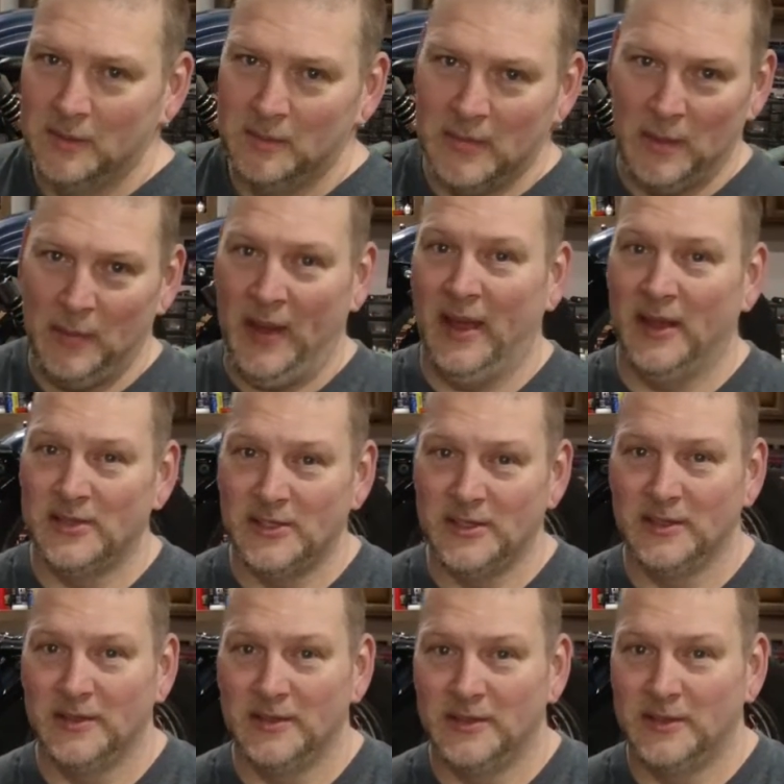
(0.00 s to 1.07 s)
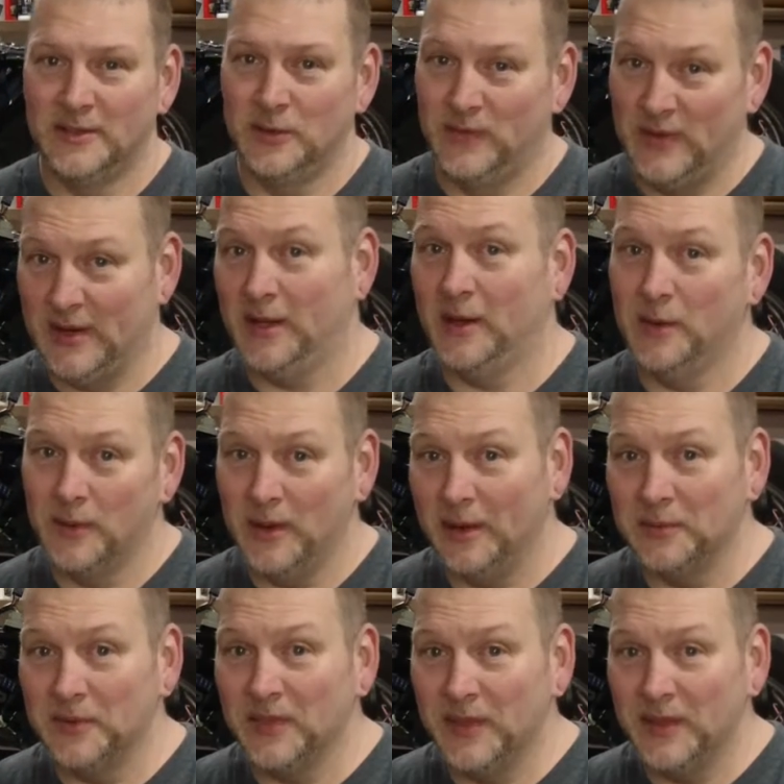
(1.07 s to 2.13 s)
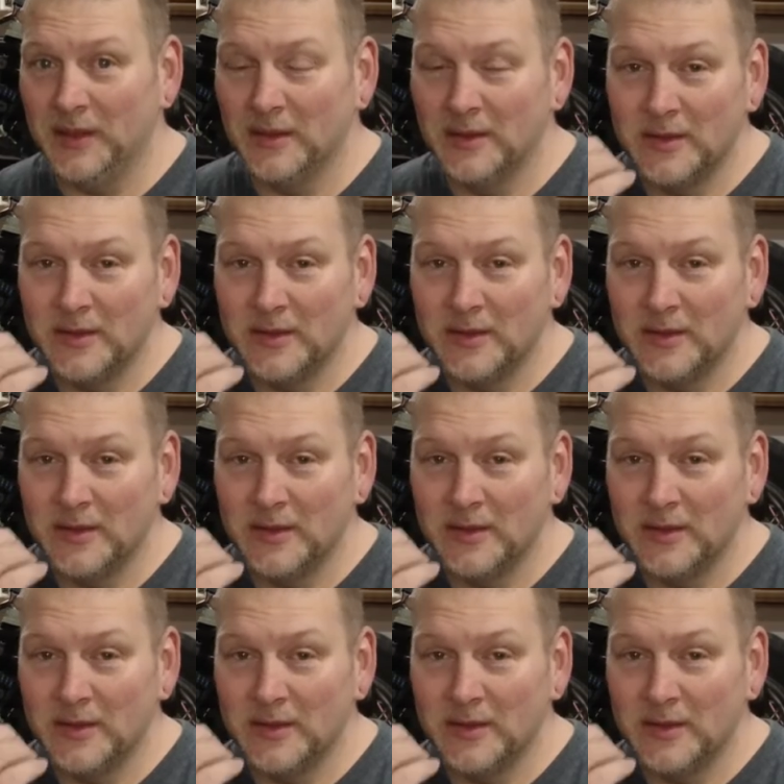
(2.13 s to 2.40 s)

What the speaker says: my passion to video everything.